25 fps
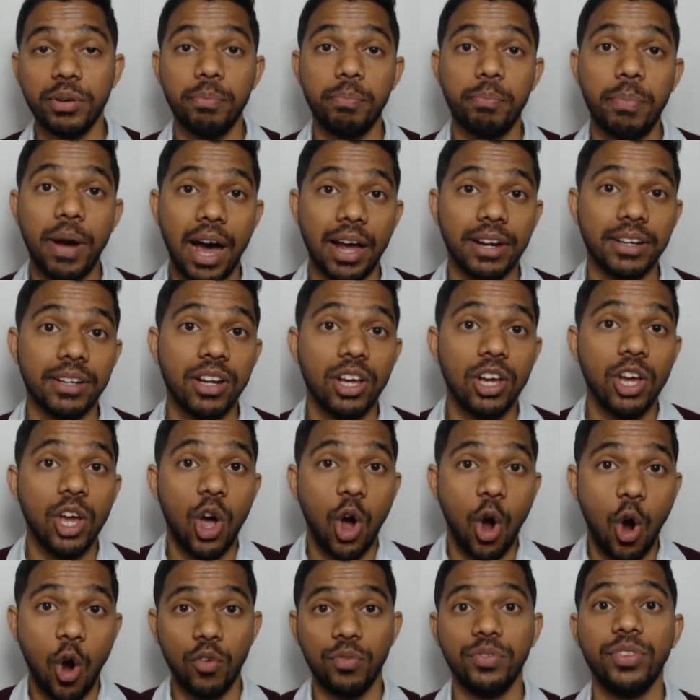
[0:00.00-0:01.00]
part
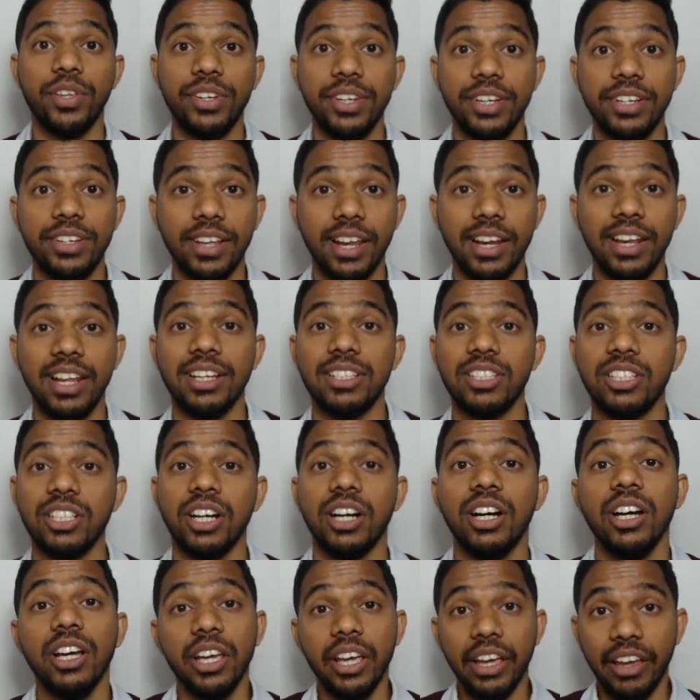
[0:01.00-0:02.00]
of the retell lecture.
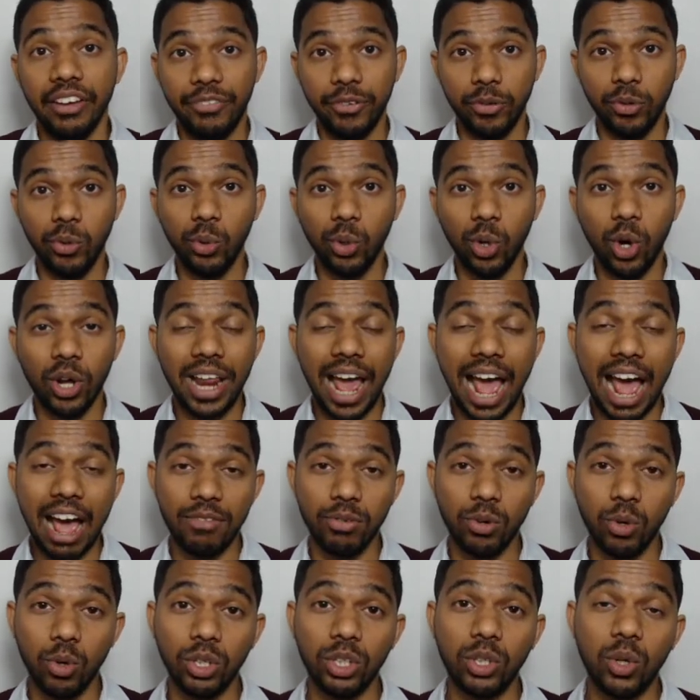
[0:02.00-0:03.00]
If you do not
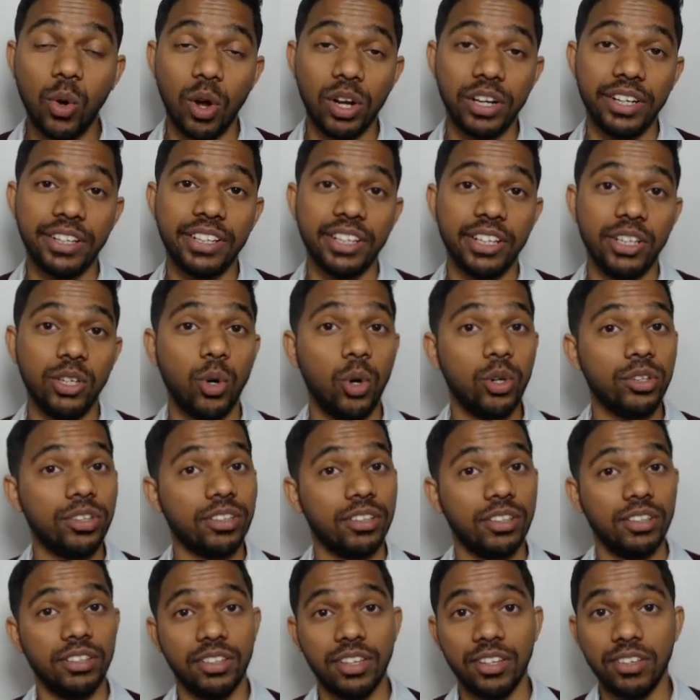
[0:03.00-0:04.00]
have good quality notes,
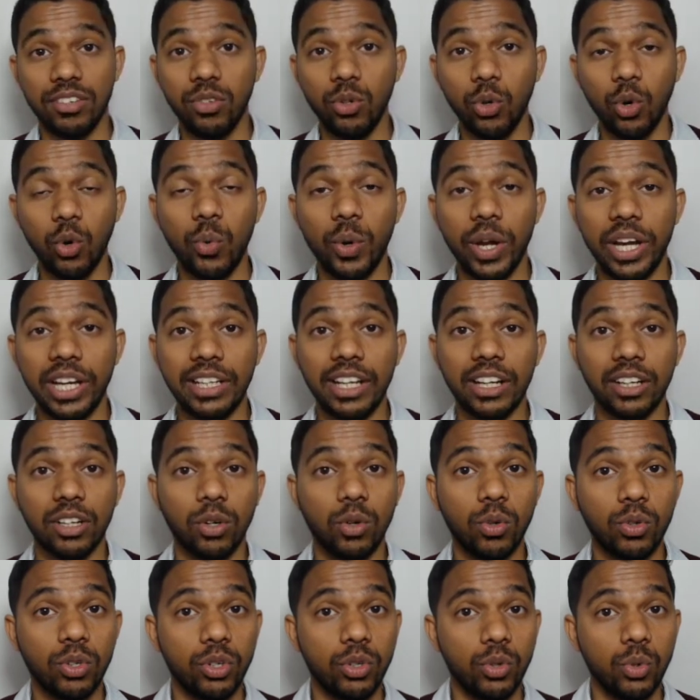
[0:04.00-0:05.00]
there's no way that you're
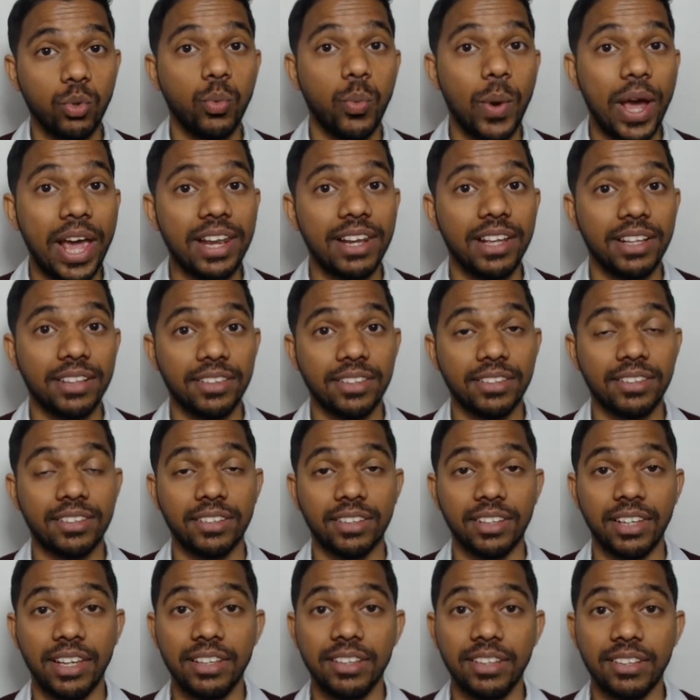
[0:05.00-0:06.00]
going to do well in
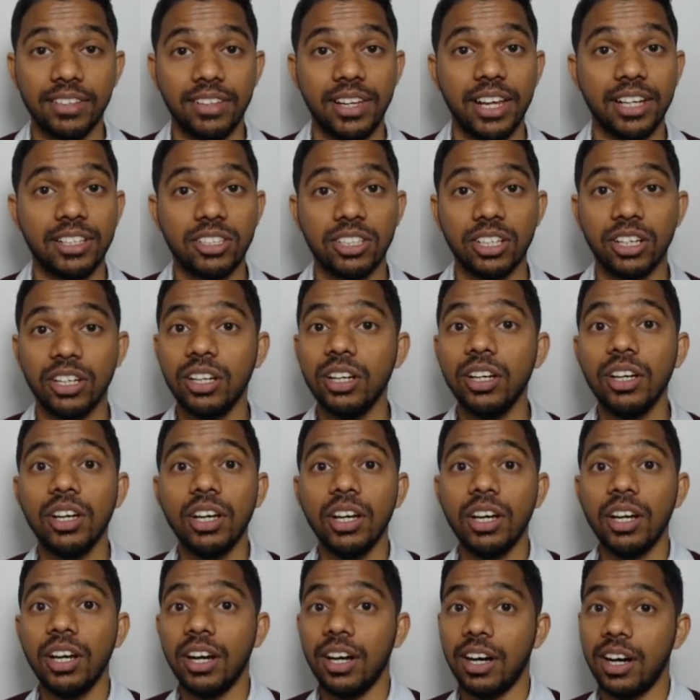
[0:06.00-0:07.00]
this lecture
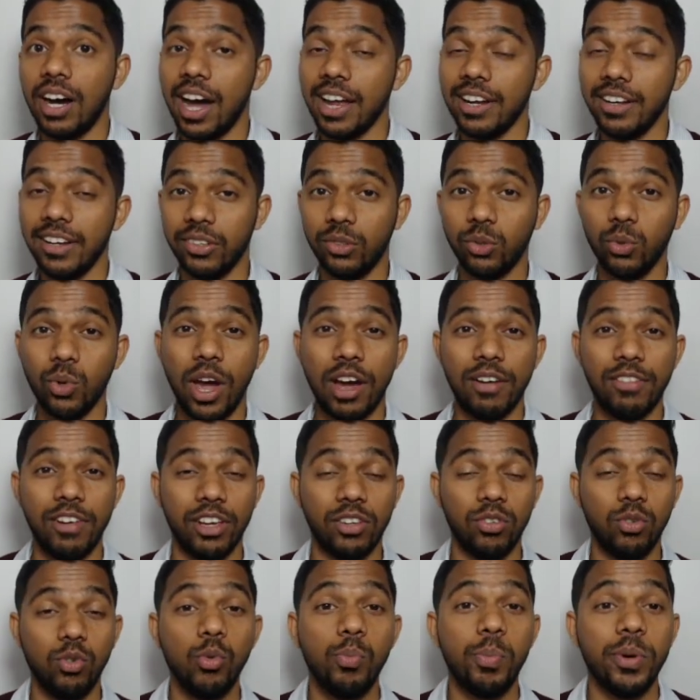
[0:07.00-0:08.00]
unless you have like
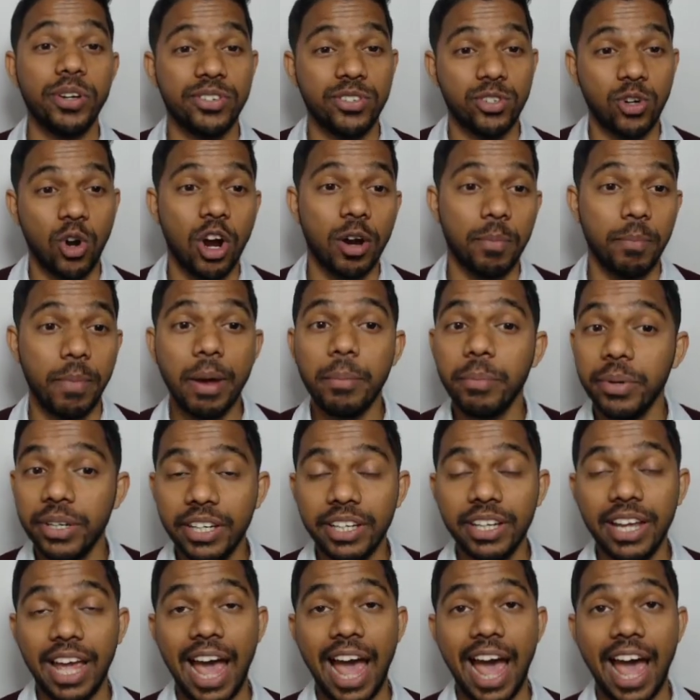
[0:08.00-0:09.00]
super strong
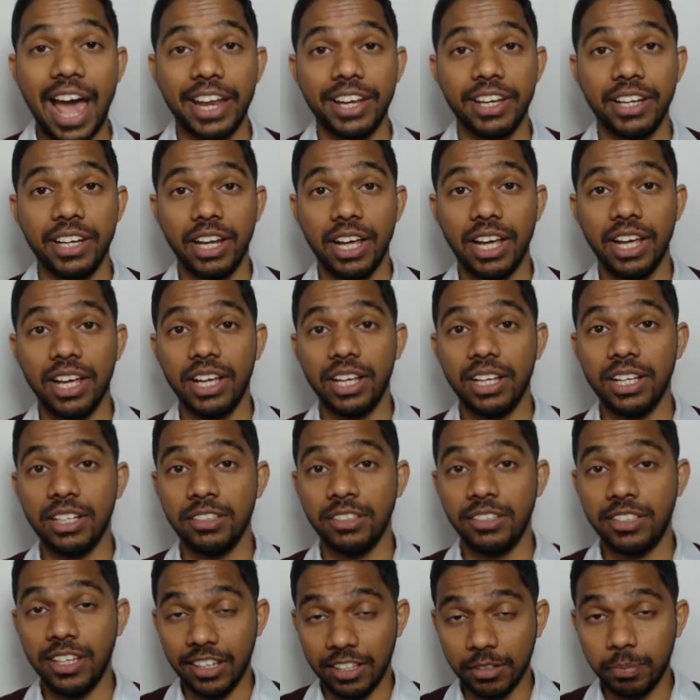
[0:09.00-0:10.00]
memory, and
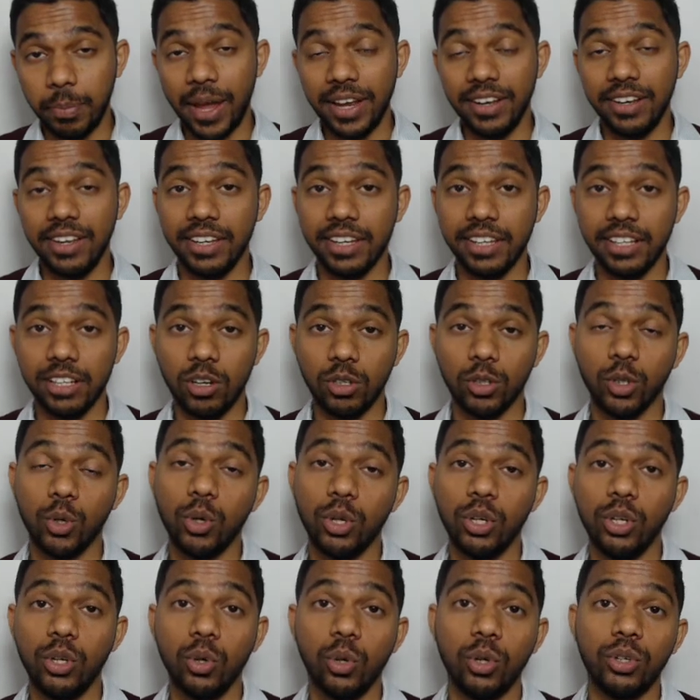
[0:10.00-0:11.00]
just by taking down
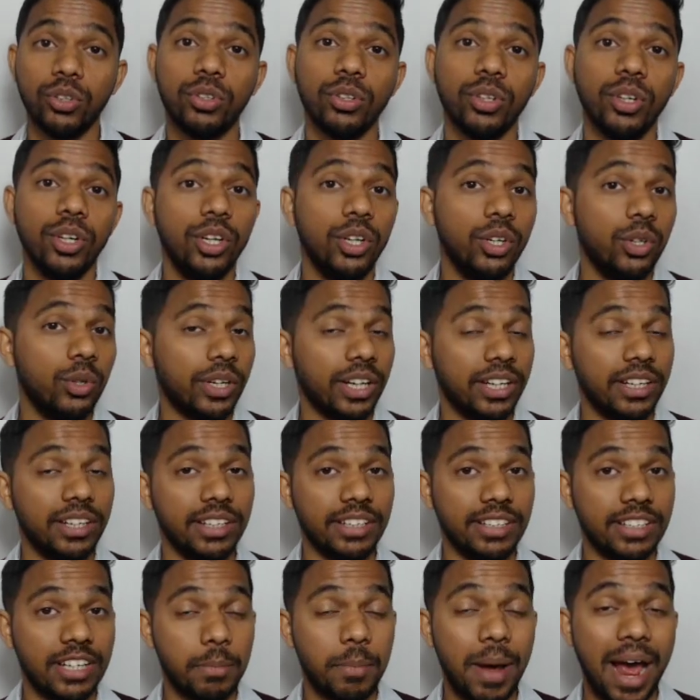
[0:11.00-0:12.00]
good notes, you can
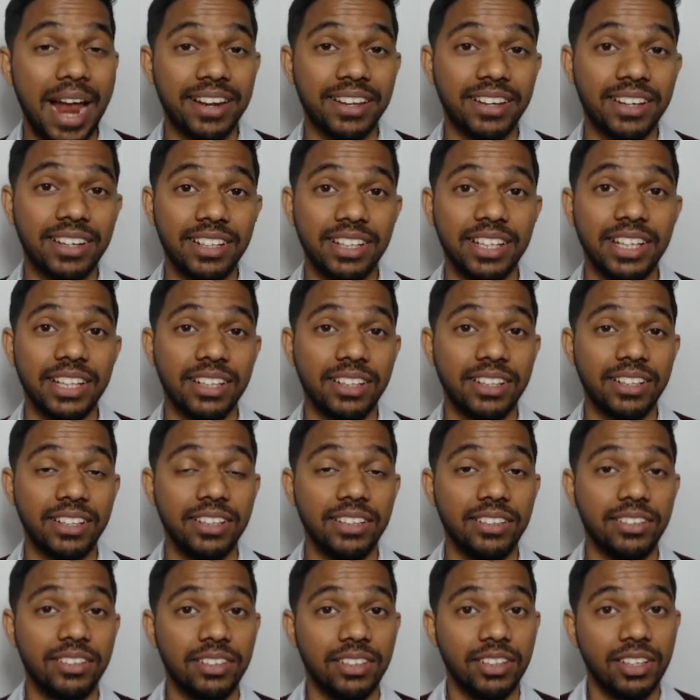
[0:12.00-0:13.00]
dramatically
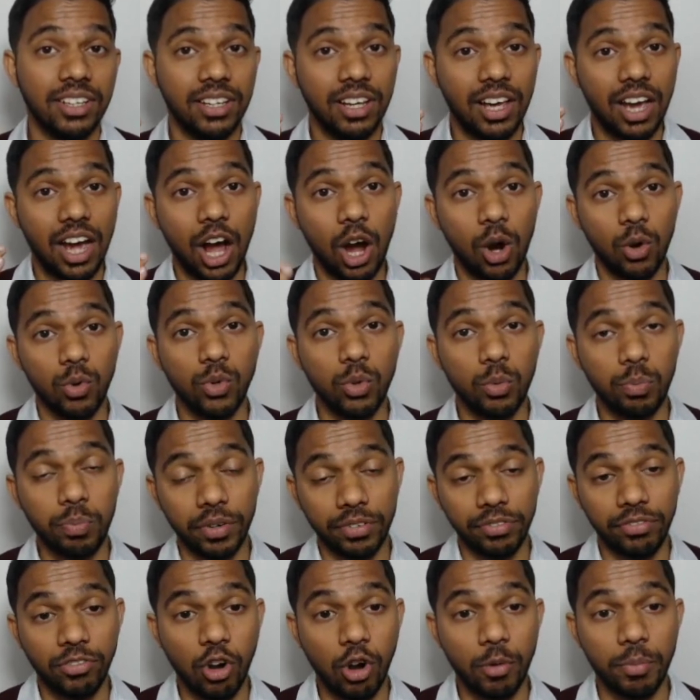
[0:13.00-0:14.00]
increase how you
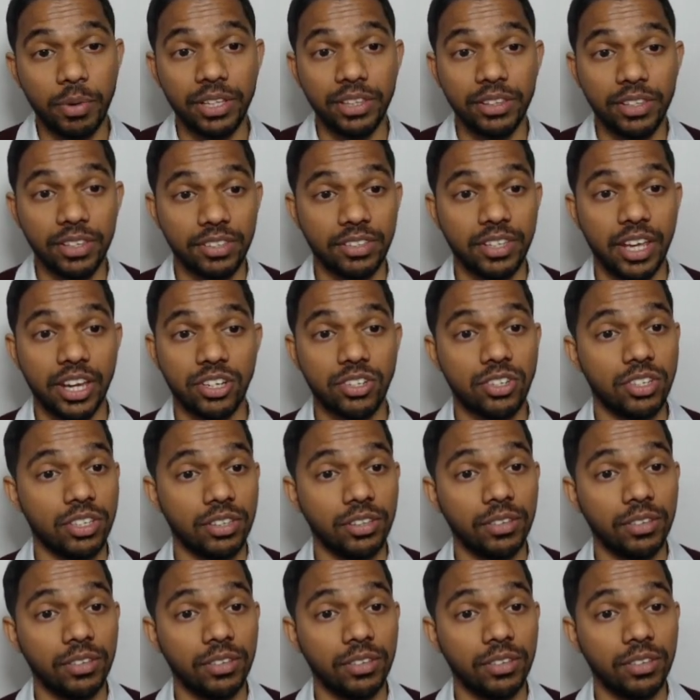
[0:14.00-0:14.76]
perform in this section.